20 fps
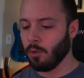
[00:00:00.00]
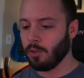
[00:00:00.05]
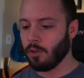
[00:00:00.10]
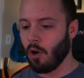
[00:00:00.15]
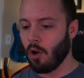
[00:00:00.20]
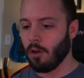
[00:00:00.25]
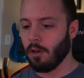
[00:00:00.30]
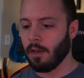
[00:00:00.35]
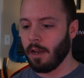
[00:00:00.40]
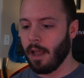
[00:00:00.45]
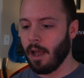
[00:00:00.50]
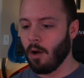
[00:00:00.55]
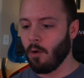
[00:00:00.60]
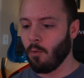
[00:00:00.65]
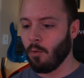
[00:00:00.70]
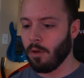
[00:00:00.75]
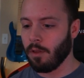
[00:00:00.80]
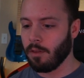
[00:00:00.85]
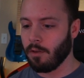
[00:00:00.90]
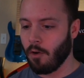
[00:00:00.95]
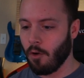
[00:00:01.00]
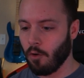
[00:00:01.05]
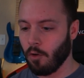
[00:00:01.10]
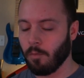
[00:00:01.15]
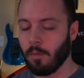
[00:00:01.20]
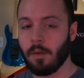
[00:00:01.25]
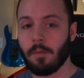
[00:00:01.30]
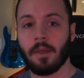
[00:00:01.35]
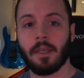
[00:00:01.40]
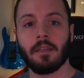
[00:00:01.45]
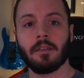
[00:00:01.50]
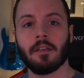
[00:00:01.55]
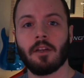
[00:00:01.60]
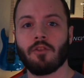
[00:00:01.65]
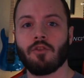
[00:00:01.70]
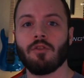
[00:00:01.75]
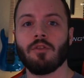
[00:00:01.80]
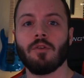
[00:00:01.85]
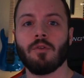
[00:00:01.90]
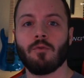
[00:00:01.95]
started out with Turtle Me being
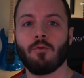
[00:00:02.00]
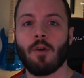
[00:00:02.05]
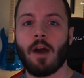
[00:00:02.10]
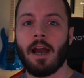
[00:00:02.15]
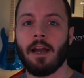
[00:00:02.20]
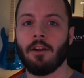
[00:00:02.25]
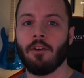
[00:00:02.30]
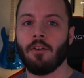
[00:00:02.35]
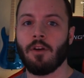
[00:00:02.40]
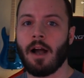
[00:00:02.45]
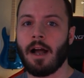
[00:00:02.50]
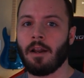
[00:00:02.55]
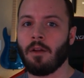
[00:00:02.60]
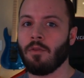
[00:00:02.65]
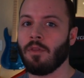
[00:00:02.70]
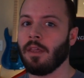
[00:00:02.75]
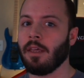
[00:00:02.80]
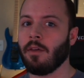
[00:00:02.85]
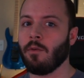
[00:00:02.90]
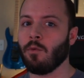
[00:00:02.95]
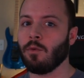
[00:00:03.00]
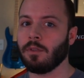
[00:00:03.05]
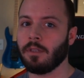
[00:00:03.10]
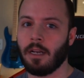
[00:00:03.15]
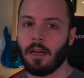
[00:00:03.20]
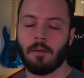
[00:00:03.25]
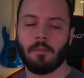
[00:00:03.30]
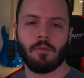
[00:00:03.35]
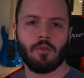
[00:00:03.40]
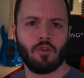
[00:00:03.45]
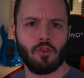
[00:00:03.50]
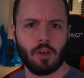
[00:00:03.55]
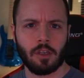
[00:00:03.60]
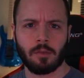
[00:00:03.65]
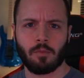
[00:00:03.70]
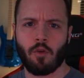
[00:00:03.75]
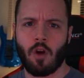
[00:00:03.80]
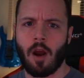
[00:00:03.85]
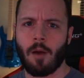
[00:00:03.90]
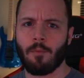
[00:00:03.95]
such a new writer, I don't think it was set up
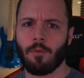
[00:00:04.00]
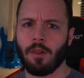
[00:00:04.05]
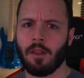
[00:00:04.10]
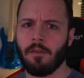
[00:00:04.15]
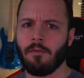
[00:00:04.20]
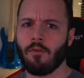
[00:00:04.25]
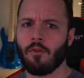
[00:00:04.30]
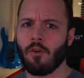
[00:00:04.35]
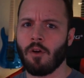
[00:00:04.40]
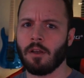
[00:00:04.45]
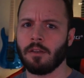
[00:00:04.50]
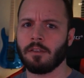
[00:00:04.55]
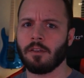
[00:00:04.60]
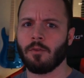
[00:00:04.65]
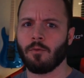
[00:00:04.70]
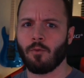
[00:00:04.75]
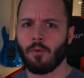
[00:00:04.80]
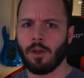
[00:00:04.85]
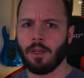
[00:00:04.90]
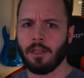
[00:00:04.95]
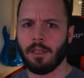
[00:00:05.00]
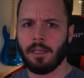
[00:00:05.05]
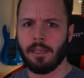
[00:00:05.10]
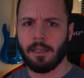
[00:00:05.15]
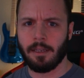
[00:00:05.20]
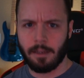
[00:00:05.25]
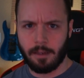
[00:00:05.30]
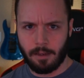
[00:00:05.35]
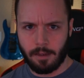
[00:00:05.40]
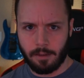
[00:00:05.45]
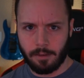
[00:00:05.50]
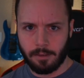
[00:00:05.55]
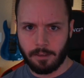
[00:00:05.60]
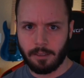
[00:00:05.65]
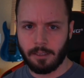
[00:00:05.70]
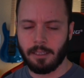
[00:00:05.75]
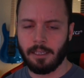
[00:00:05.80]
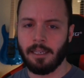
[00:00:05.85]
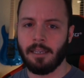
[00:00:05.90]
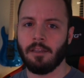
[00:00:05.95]
just properly for us to really
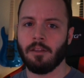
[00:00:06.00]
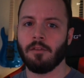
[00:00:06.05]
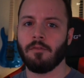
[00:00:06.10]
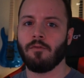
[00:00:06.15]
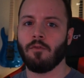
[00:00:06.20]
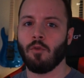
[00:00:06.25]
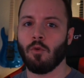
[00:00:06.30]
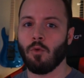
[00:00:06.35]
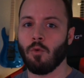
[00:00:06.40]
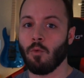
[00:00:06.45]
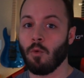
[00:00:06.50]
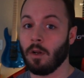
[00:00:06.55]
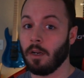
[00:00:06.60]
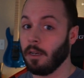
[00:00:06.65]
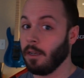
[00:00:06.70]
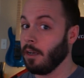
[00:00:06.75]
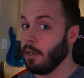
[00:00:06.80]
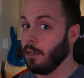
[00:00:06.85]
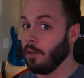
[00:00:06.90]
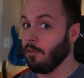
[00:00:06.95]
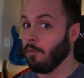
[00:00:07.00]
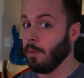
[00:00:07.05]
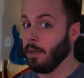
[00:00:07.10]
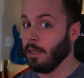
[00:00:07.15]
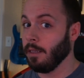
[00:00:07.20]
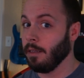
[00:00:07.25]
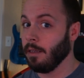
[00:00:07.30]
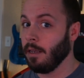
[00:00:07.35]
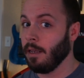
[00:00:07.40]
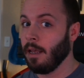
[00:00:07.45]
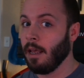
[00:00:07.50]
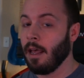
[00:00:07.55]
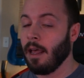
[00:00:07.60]
see the full what it could have been.